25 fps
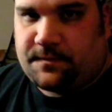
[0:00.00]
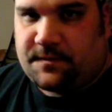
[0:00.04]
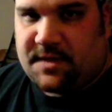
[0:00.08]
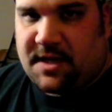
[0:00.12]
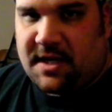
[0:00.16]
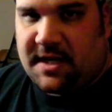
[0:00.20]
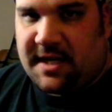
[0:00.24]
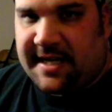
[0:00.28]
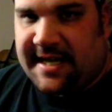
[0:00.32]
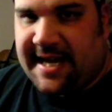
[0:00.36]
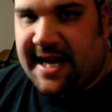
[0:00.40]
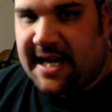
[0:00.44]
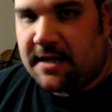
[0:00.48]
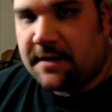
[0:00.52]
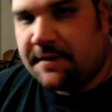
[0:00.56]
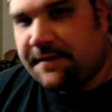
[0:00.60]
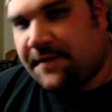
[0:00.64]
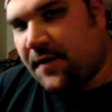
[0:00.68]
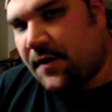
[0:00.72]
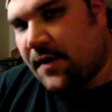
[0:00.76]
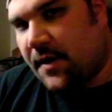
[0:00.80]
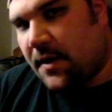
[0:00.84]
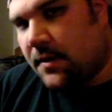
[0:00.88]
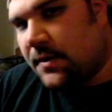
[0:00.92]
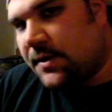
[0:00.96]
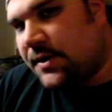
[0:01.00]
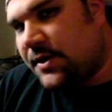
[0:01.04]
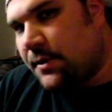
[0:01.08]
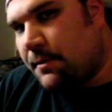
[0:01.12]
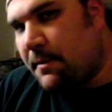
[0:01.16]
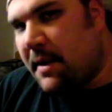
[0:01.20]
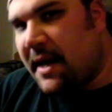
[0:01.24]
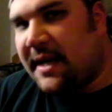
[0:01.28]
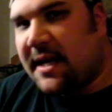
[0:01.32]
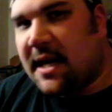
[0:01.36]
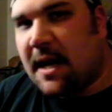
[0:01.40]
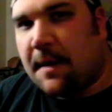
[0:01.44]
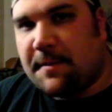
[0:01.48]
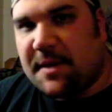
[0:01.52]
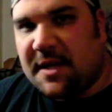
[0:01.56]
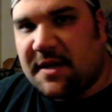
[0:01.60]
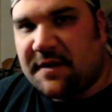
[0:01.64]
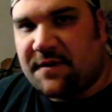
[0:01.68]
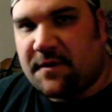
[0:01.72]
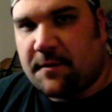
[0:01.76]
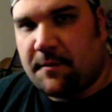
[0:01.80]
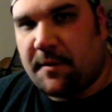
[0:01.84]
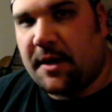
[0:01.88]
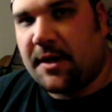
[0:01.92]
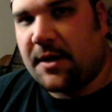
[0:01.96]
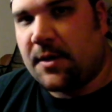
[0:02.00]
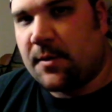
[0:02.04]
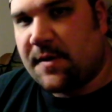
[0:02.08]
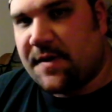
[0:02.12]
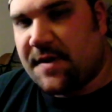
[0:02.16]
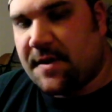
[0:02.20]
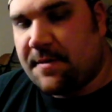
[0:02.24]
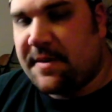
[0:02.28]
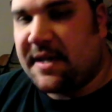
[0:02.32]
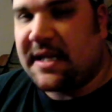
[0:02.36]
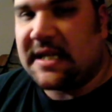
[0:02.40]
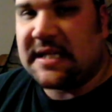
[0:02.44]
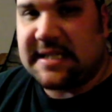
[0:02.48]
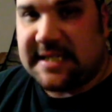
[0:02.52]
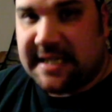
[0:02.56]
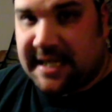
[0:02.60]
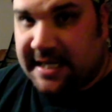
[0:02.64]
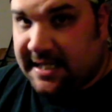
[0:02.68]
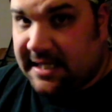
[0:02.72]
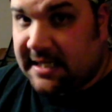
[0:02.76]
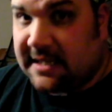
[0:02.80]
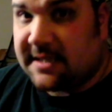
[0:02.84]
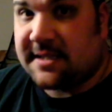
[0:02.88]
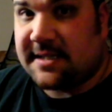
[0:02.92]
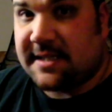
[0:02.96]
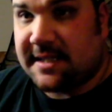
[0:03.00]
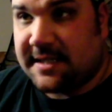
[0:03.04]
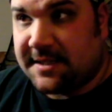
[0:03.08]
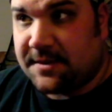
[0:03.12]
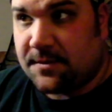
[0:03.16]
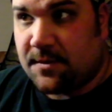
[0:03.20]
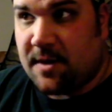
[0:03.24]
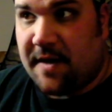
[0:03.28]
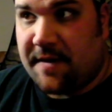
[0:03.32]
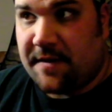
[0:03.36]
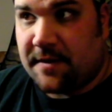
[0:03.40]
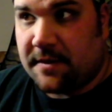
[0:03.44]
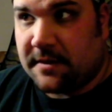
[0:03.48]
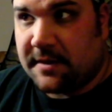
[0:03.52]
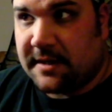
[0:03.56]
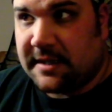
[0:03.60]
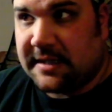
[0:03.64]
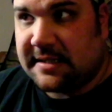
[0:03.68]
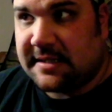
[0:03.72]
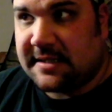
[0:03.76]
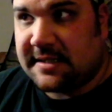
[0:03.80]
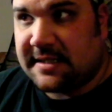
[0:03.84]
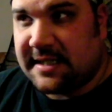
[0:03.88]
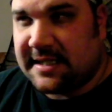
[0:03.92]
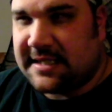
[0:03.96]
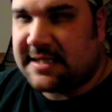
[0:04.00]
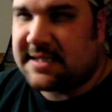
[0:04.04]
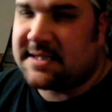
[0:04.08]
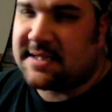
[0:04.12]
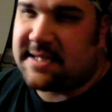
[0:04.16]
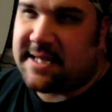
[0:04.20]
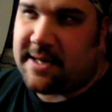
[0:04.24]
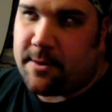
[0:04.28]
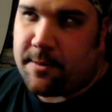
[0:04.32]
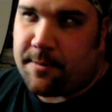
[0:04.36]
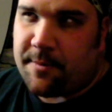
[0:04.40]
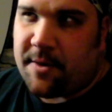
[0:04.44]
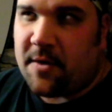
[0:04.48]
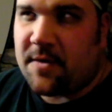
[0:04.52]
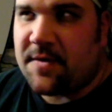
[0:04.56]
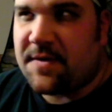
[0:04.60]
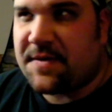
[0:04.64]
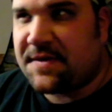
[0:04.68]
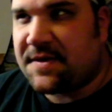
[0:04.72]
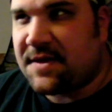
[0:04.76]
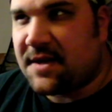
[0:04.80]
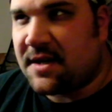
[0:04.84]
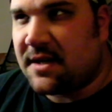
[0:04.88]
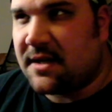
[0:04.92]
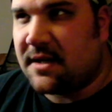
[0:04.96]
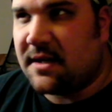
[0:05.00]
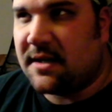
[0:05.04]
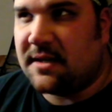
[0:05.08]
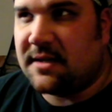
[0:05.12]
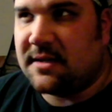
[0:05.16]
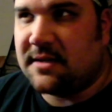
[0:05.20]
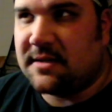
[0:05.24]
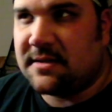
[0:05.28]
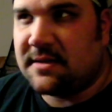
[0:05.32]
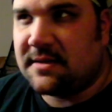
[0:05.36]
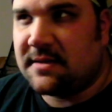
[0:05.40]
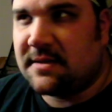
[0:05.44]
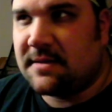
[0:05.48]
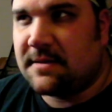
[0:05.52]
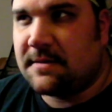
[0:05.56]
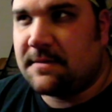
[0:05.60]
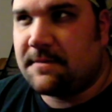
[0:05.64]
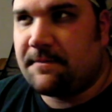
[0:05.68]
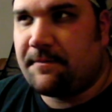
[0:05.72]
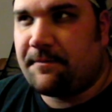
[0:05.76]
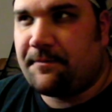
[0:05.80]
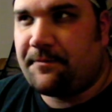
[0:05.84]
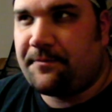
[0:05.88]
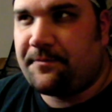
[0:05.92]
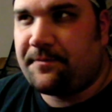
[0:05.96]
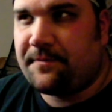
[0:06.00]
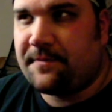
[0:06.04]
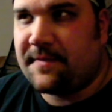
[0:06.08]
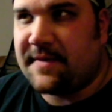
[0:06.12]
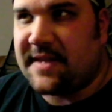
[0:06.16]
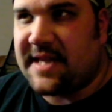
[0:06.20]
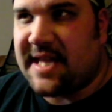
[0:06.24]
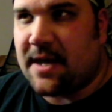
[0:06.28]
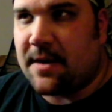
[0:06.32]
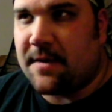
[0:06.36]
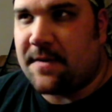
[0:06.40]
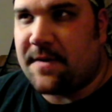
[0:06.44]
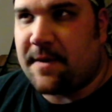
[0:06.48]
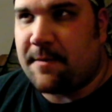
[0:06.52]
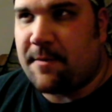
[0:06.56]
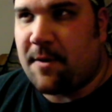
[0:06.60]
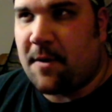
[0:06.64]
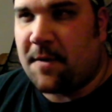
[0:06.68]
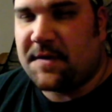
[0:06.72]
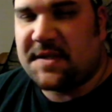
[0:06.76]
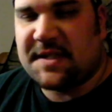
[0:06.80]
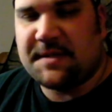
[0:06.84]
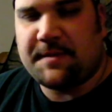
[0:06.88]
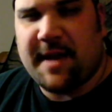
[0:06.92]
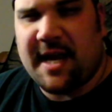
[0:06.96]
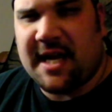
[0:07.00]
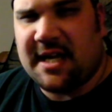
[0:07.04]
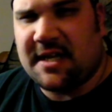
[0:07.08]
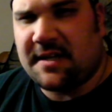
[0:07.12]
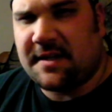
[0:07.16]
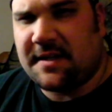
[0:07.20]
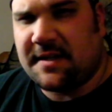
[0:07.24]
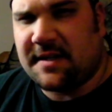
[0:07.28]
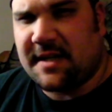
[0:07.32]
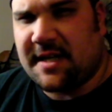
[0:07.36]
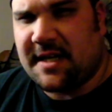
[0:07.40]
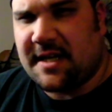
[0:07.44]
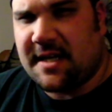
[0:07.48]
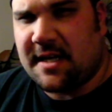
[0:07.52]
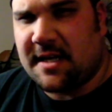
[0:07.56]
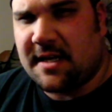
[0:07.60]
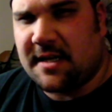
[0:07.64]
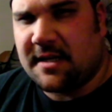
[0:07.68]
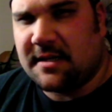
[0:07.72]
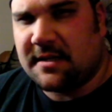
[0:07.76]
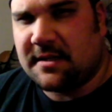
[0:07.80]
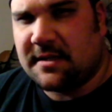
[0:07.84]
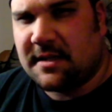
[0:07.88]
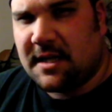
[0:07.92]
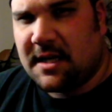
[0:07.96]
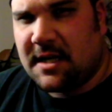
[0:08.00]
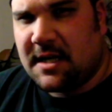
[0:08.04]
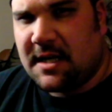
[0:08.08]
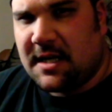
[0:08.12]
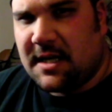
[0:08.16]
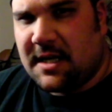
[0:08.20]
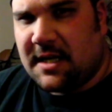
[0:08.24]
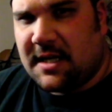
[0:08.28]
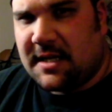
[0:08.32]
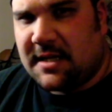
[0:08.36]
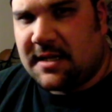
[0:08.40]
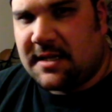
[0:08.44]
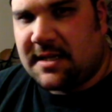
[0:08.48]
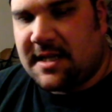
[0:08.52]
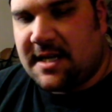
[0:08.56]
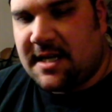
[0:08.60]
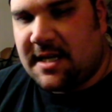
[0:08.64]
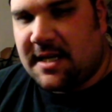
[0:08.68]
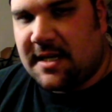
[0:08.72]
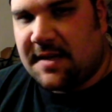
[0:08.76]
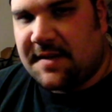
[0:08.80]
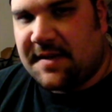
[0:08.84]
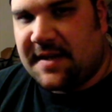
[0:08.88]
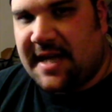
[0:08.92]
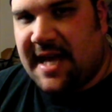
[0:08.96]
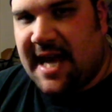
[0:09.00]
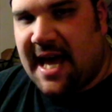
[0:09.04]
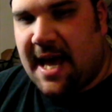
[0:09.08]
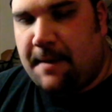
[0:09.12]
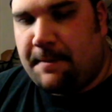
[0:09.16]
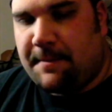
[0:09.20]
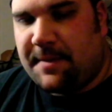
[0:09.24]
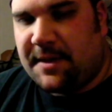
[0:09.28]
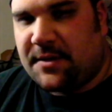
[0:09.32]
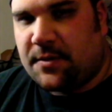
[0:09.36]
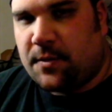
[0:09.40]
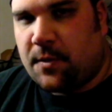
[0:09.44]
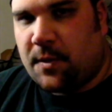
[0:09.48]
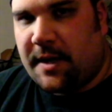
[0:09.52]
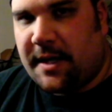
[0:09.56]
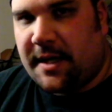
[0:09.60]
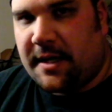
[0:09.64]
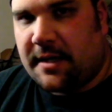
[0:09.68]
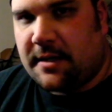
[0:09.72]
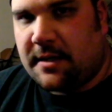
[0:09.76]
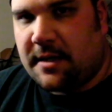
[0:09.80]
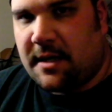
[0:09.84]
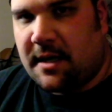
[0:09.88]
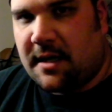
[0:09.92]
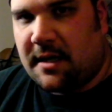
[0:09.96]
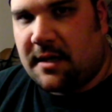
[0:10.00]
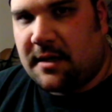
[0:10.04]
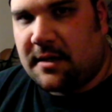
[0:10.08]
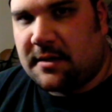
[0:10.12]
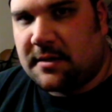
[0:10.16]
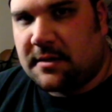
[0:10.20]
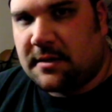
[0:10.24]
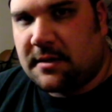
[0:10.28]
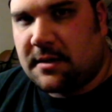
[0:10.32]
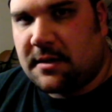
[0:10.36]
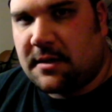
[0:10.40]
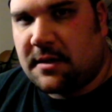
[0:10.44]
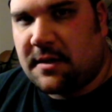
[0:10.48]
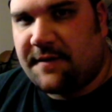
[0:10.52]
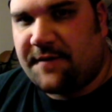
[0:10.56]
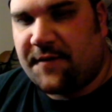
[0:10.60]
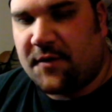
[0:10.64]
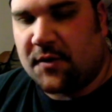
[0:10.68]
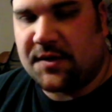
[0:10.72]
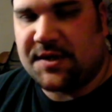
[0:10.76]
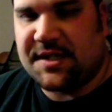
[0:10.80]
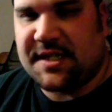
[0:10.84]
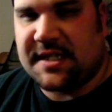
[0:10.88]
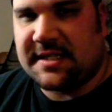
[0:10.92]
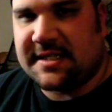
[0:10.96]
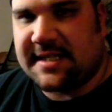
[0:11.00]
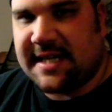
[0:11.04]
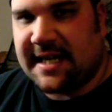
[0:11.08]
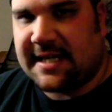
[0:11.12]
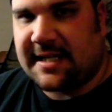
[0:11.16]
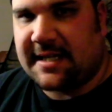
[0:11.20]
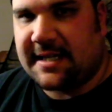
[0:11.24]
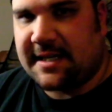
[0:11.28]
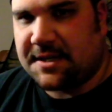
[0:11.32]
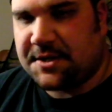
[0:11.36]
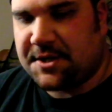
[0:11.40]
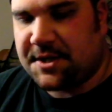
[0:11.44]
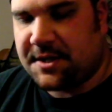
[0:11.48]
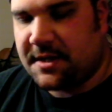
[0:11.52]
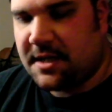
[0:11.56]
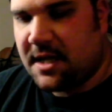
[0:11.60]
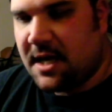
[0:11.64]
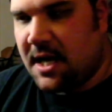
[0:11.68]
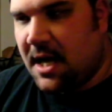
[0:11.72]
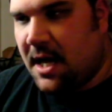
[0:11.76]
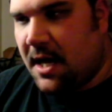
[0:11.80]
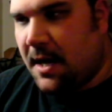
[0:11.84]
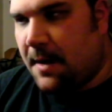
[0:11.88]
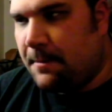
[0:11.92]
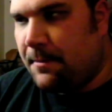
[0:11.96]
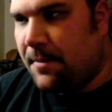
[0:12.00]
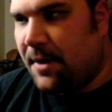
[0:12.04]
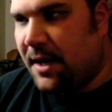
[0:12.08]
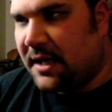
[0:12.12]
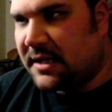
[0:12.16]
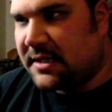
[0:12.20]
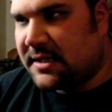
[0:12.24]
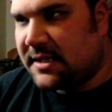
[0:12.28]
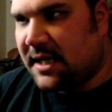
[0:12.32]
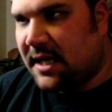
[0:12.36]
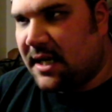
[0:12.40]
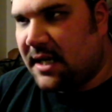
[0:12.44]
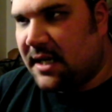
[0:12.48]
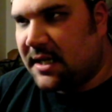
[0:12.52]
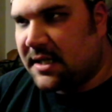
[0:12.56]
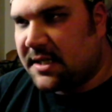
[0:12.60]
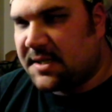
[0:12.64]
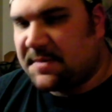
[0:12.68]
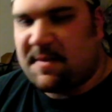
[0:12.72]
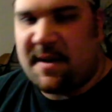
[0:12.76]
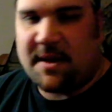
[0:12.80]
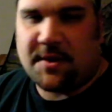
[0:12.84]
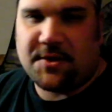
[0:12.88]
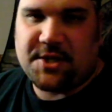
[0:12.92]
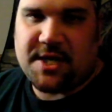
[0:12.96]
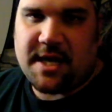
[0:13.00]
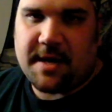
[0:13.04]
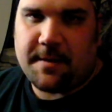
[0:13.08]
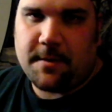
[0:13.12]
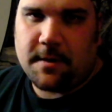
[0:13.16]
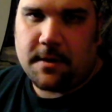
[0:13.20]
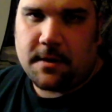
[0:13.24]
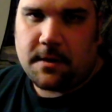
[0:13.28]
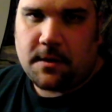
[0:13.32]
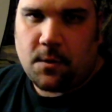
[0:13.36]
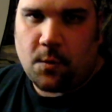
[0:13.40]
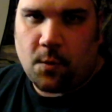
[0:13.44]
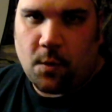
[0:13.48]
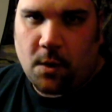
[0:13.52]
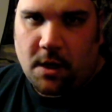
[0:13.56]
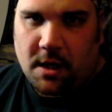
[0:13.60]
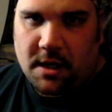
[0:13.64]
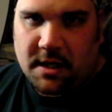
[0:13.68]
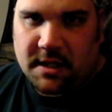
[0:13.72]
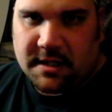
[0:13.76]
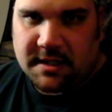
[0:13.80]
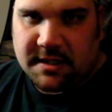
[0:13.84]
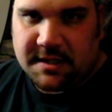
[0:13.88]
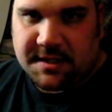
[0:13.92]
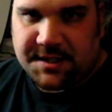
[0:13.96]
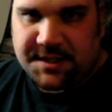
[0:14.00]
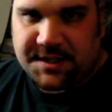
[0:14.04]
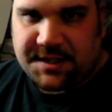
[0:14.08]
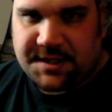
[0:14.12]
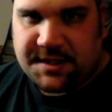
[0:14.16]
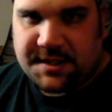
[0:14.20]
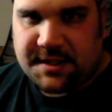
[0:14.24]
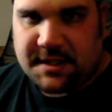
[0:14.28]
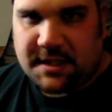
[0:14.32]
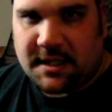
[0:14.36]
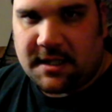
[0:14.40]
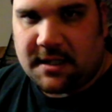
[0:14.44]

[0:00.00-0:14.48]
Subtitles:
Again, for those who may not be familiar with it, because again, they were both they both spanned the gap between 1st and 2nd edition, but Spelljammer was